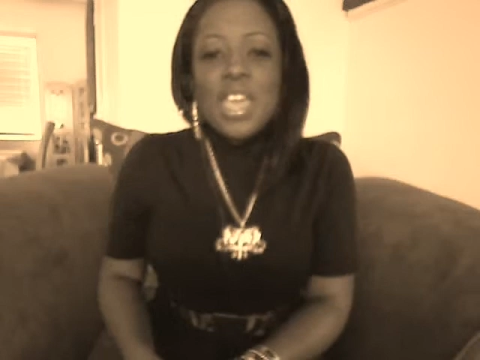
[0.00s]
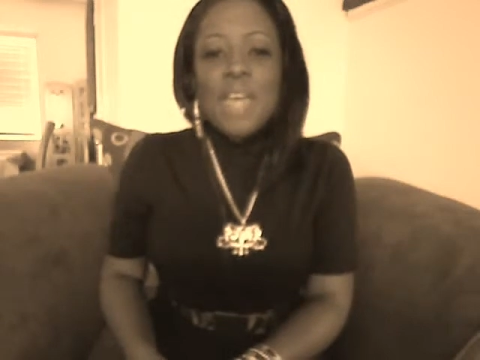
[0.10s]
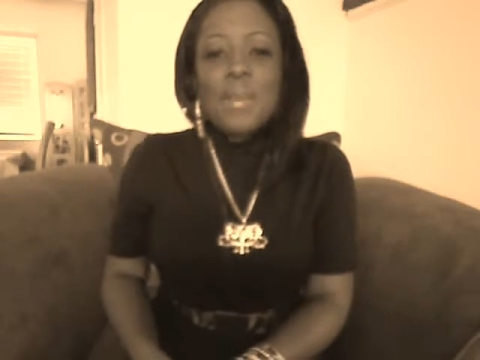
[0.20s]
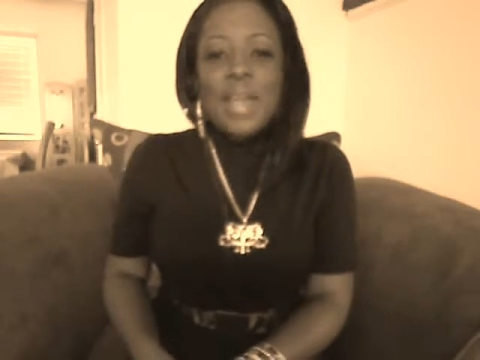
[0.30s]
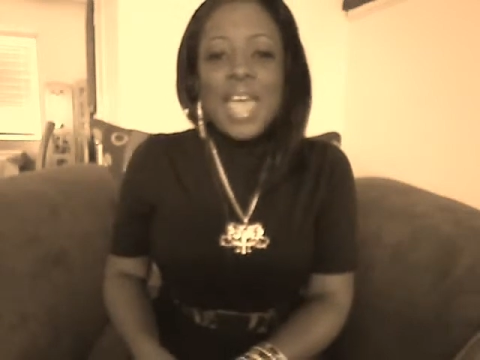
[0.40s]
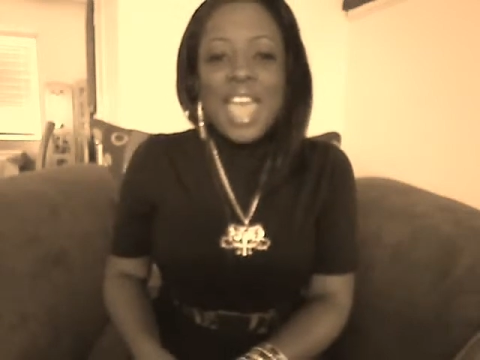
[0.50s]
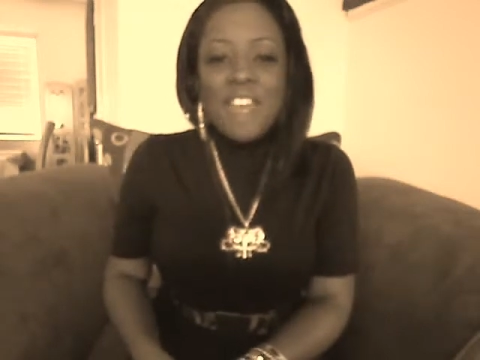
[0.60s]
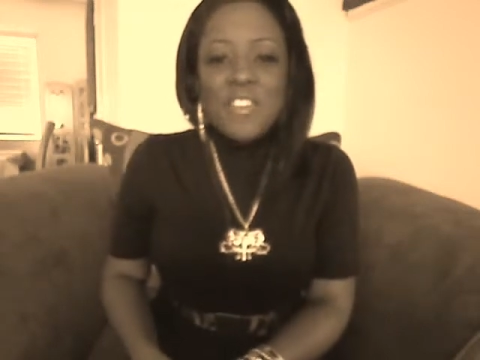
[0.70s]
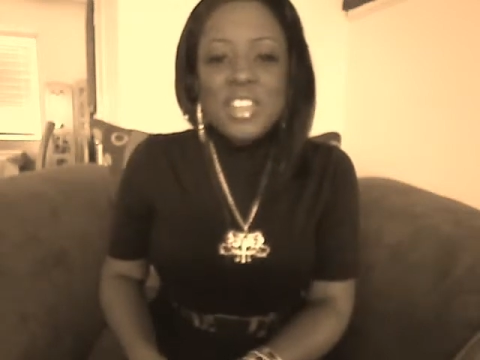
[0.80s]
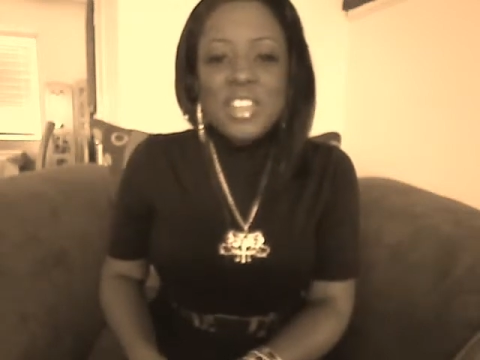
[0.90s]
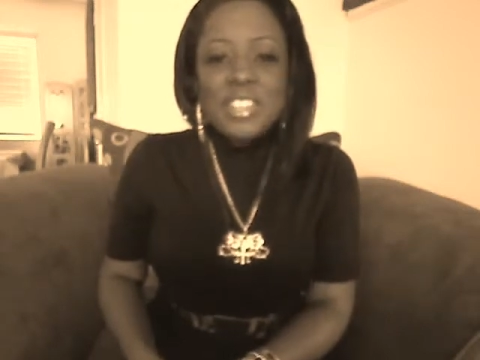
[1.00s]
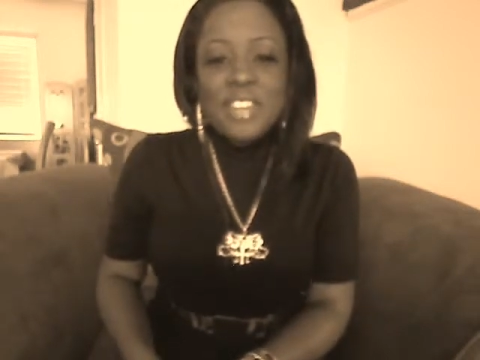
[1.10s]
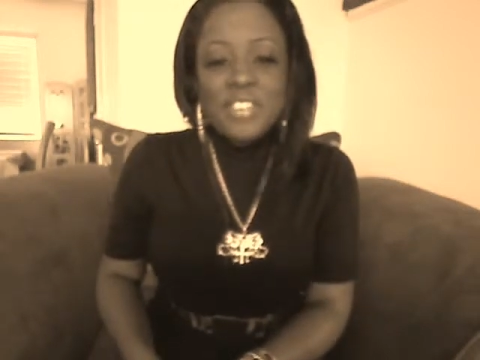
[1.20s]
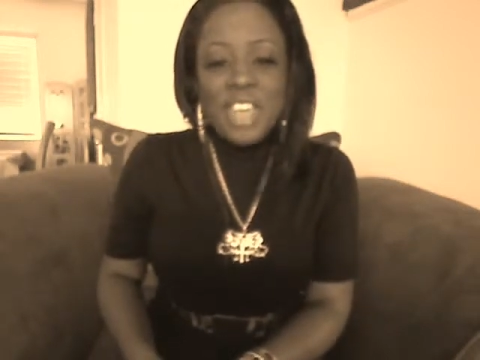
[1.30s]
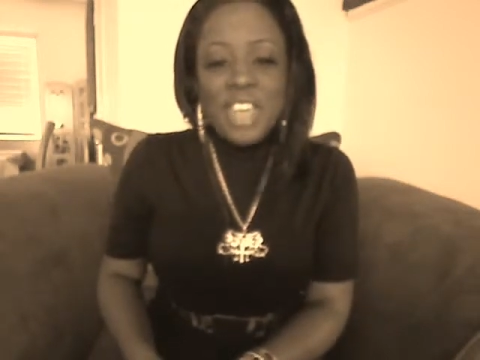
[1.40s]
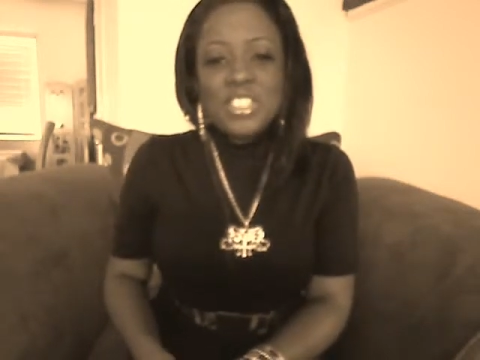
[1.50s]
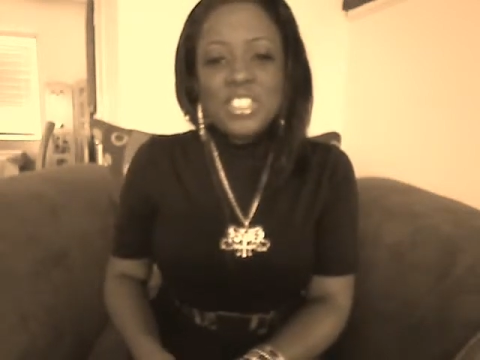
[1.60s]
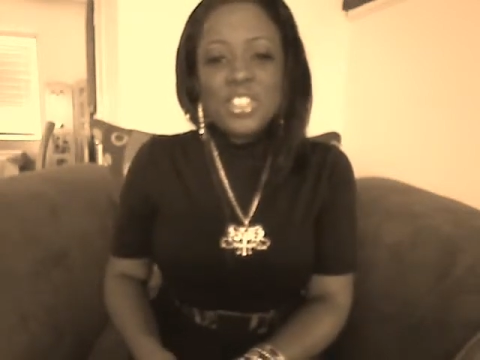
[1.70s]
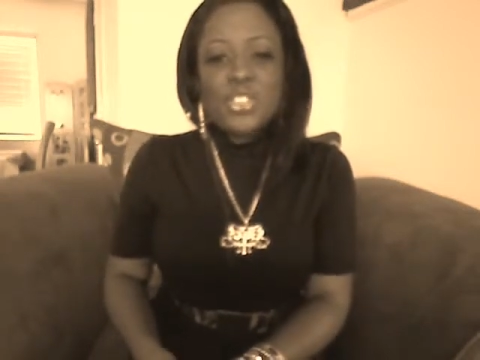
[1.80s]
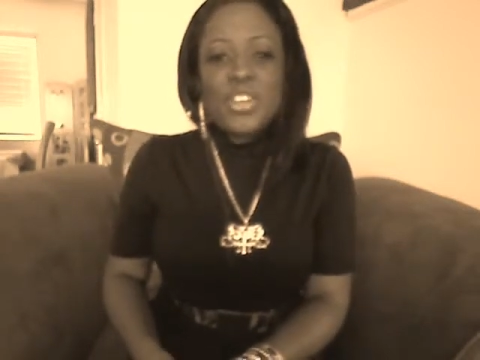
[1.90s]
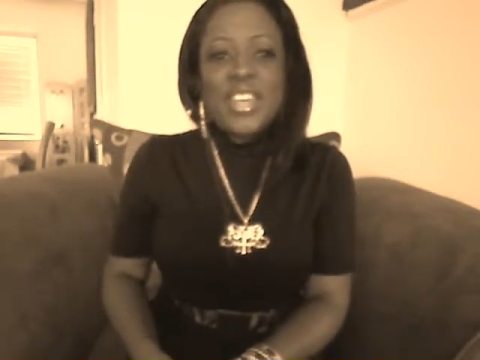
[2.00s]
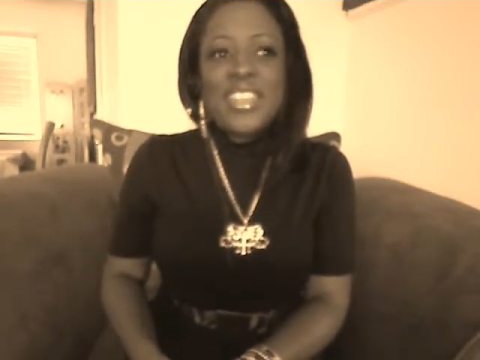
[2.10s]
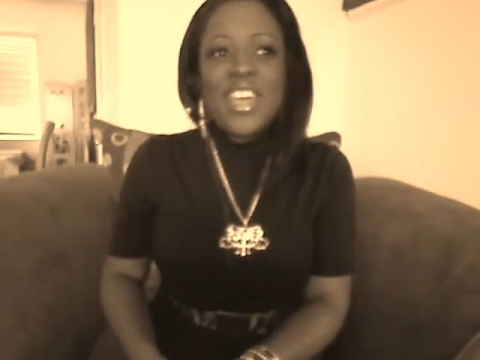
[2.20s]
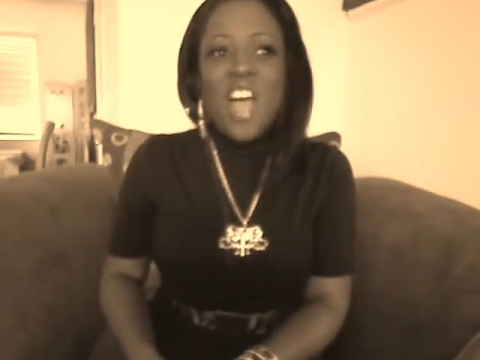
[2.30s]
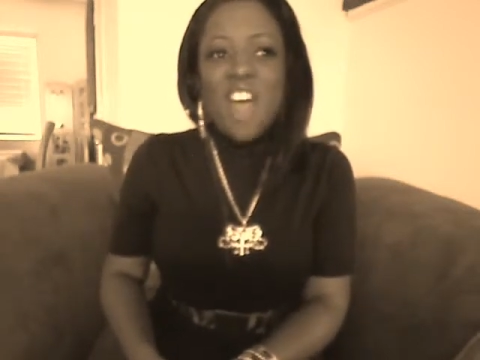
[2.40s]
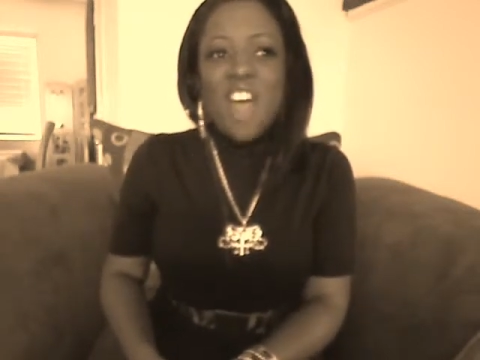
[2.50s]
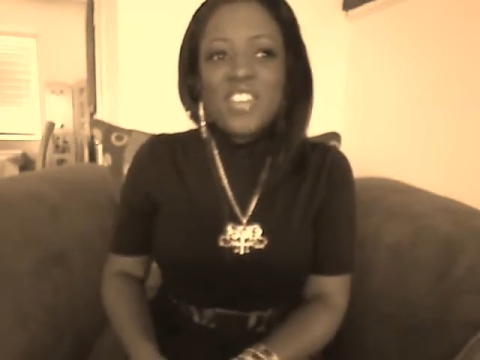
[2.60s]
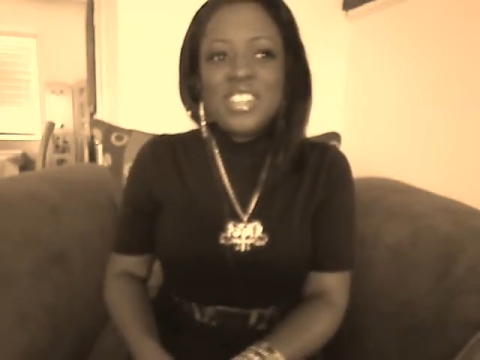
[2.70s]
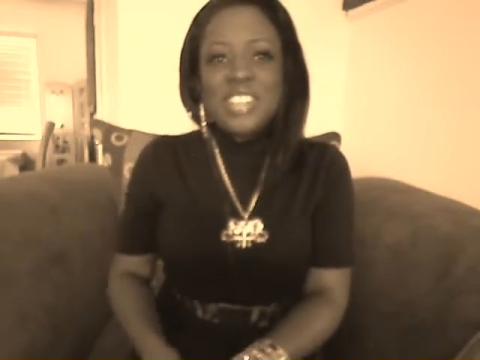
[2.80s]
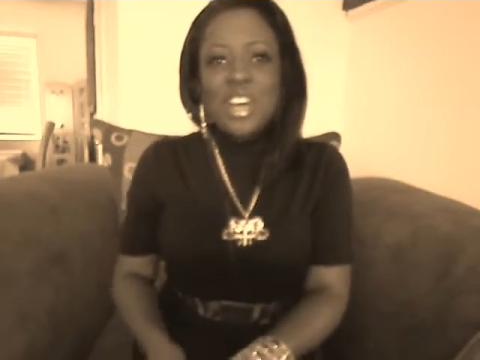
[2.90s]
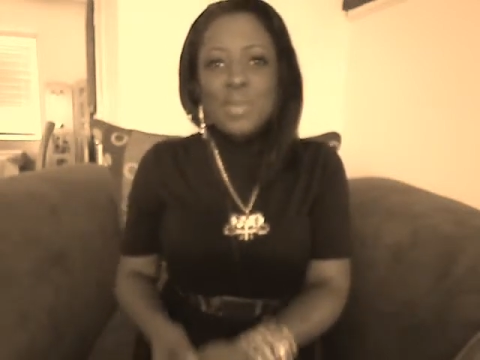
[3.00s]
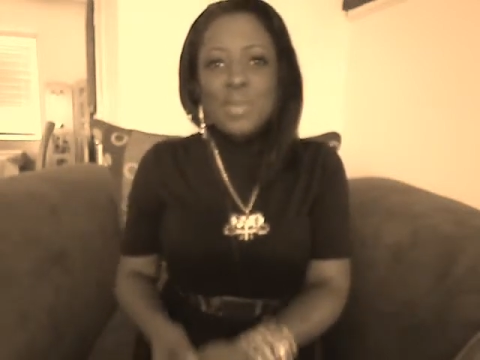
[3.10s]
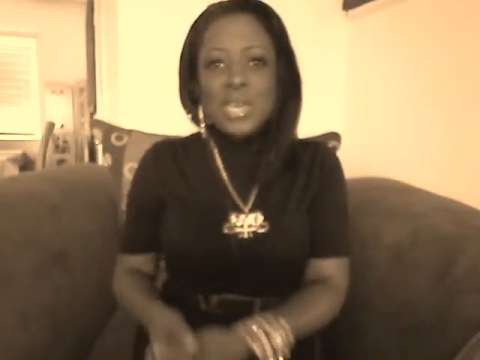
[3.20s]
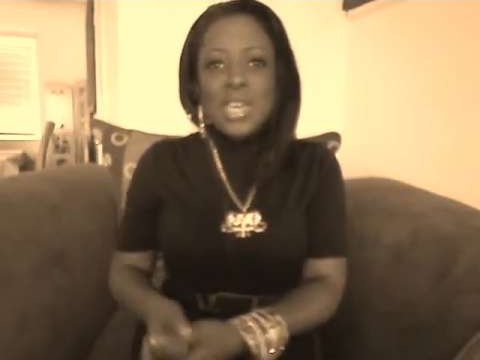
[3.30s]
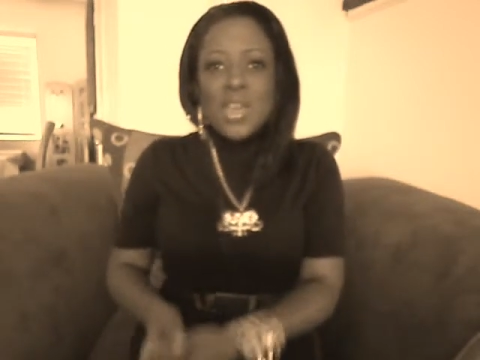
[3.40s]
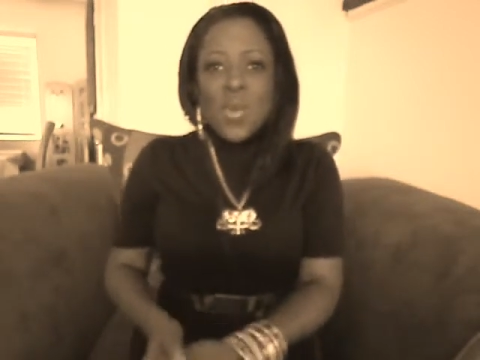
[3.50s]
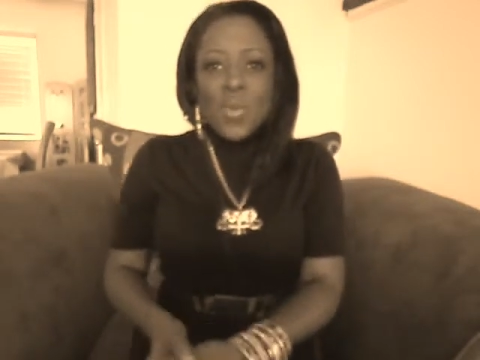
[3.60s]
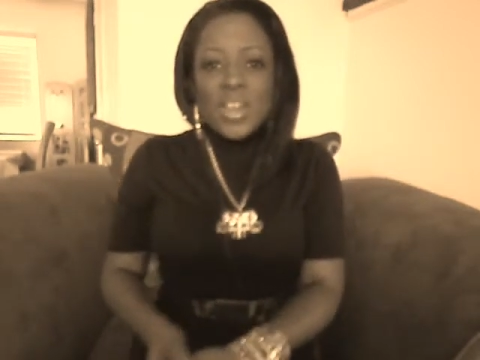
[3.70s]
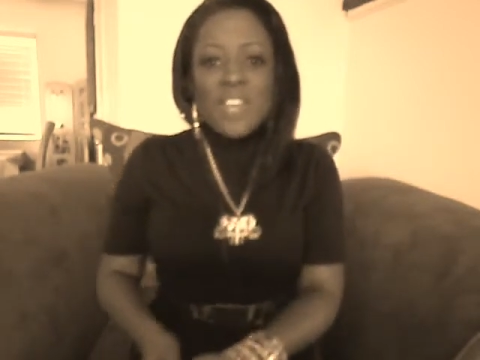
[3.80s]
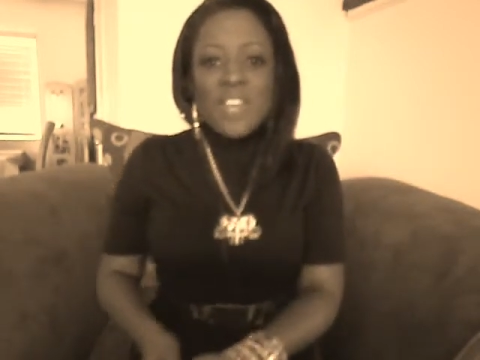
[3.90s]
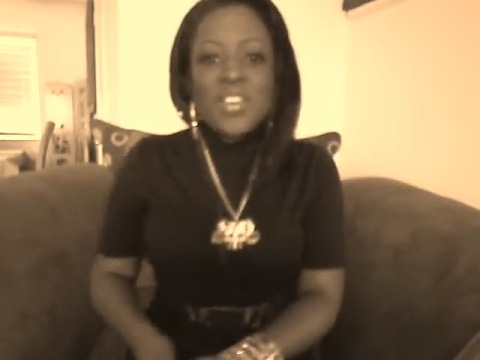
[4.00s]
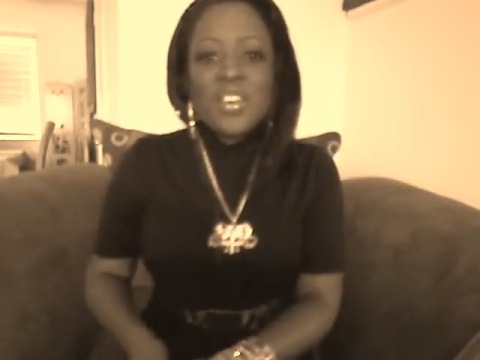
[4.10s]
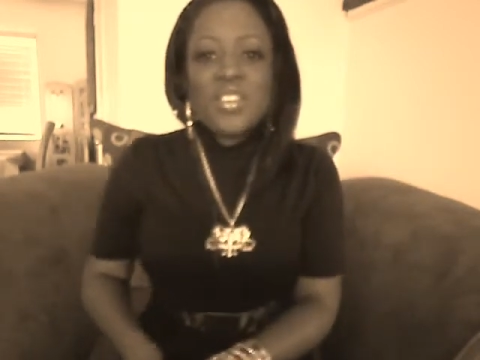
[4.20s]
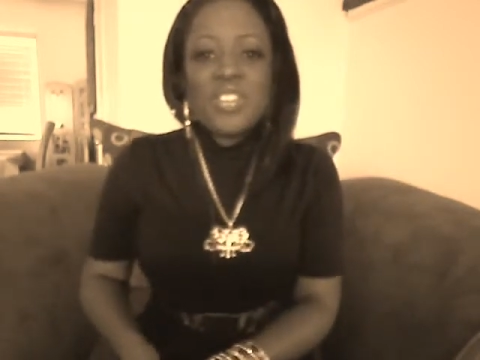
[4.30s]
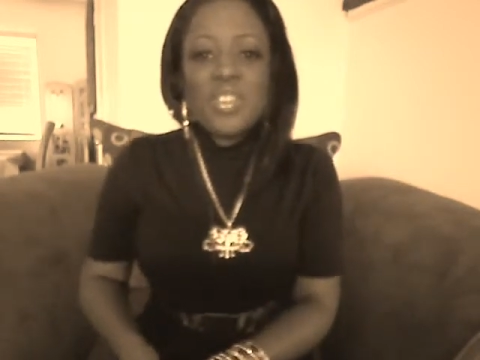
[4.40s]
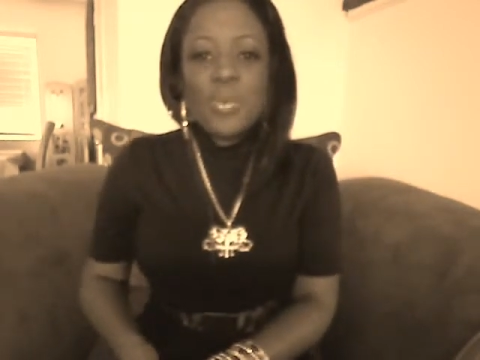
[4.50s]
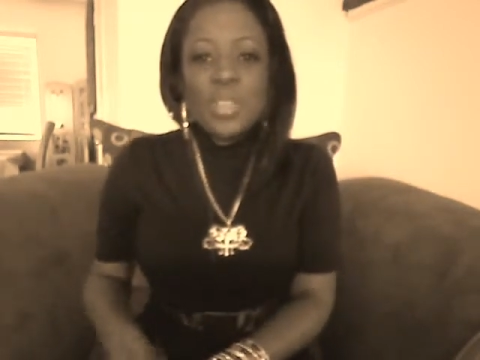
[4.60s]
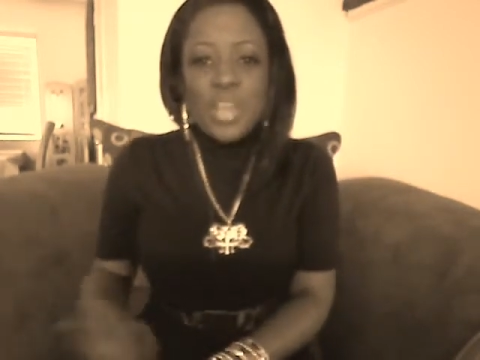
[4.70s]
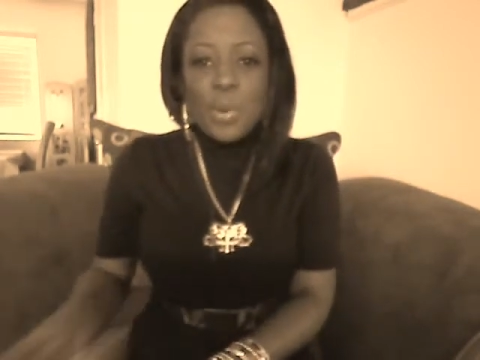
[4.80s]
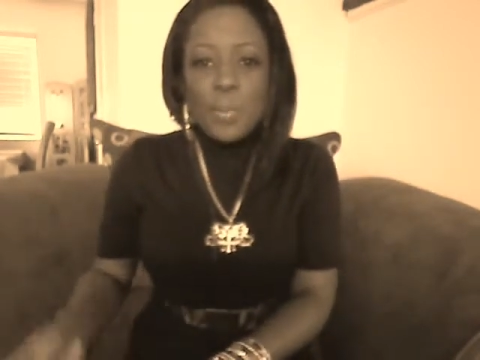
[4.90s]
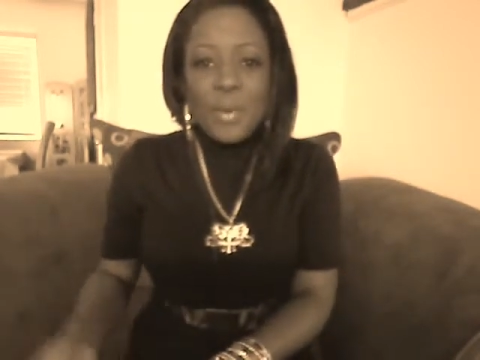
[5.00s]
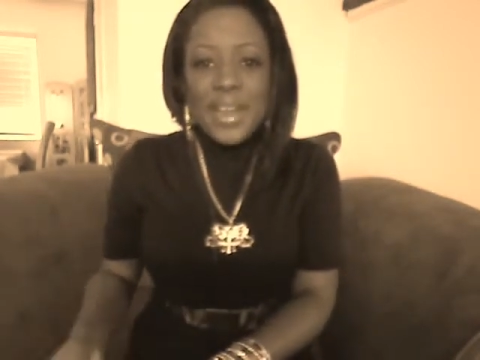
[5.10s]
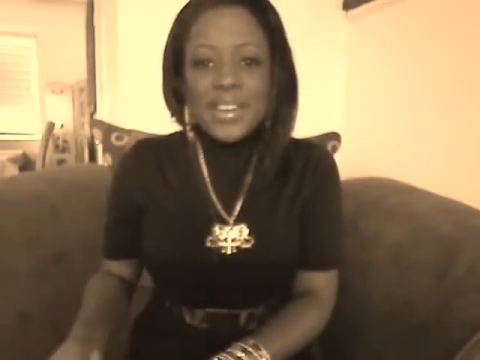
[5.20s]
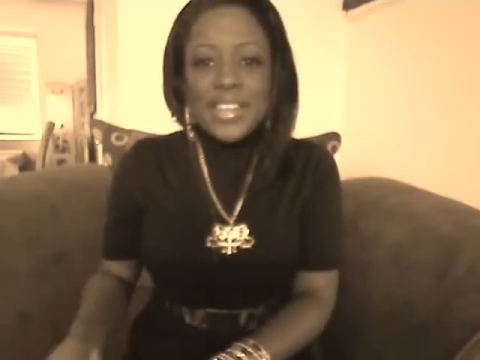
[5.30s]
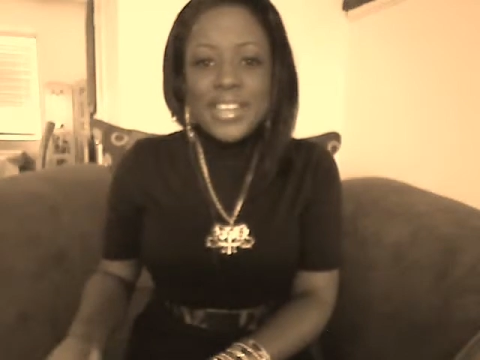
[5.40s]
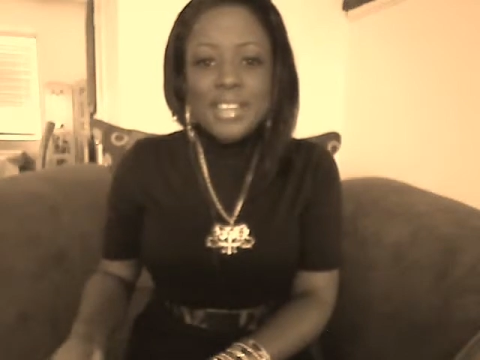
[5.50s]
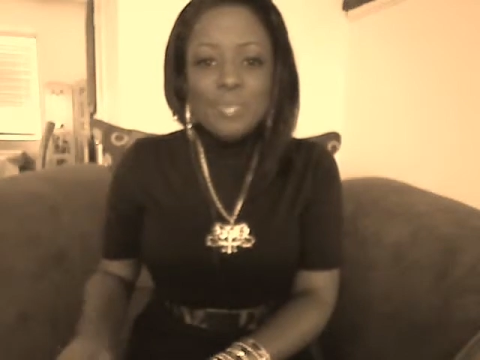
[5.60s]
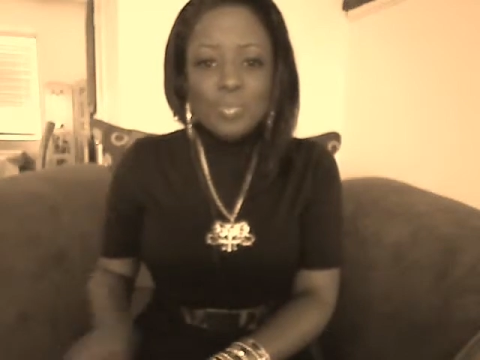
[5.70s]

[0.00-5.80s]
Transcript: but I have friends that have carried children, and they often tell me when they were pregnant